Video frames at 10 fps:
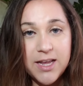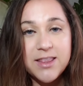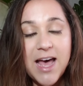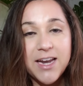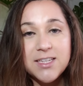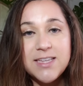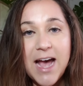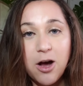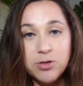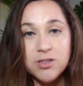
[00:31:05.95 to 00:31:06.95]
And that is
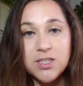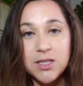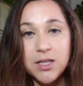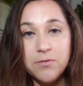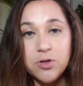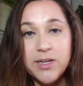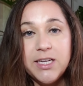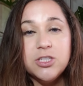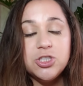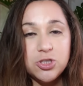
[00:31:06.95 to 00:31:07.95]
how your
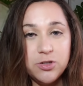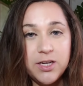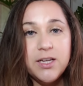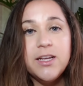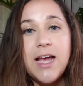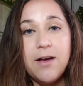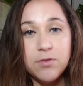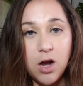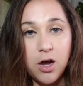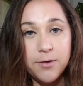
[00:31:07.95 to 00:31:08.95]
delivery should
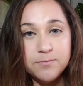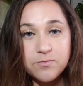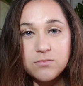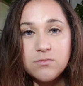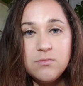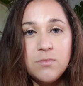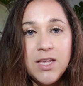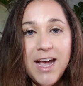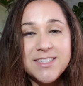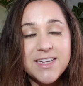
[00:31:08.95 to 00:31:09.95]
have gone.
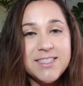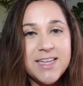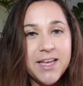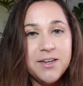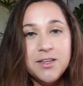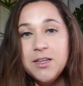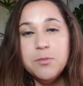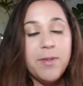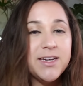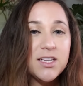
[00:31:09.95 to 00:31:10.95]
As I said,
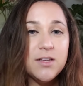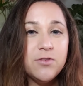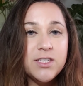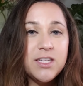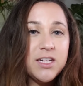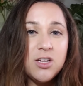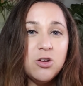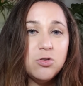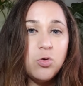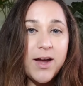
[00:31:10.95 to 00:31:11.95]
my delivery didn't
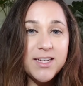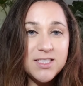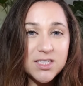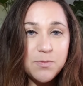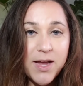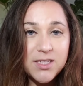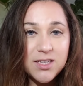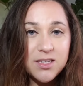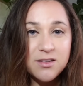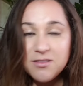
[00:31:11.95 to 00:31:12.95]
go quite as
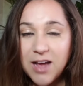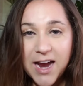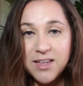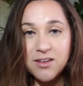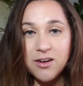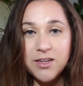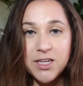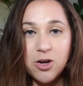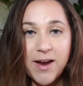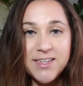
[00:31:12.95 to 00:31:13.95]
expected either.
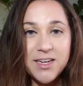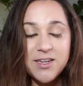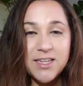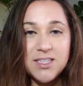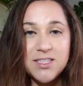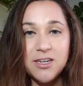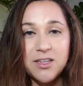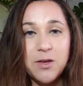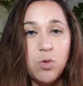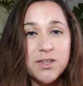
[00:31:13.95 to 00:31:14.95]
You know, I didn't
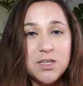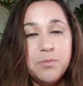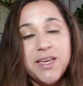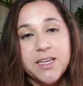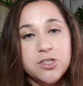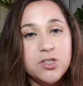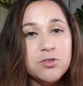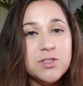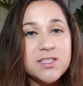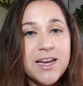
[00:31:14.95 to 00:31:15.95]
necessarily want to be
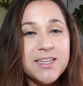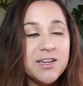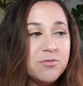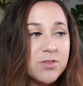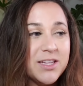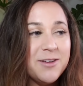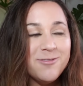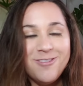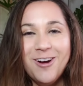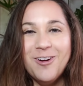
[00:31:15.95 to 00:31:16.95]
induced. I didn't really
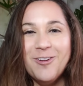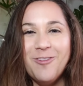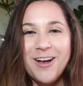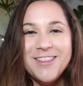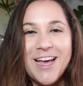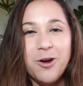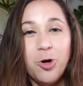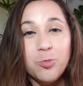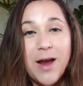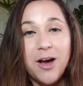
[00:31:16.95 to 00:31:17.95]
want that
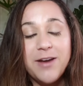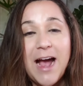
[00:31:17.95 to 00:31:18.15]
whole route.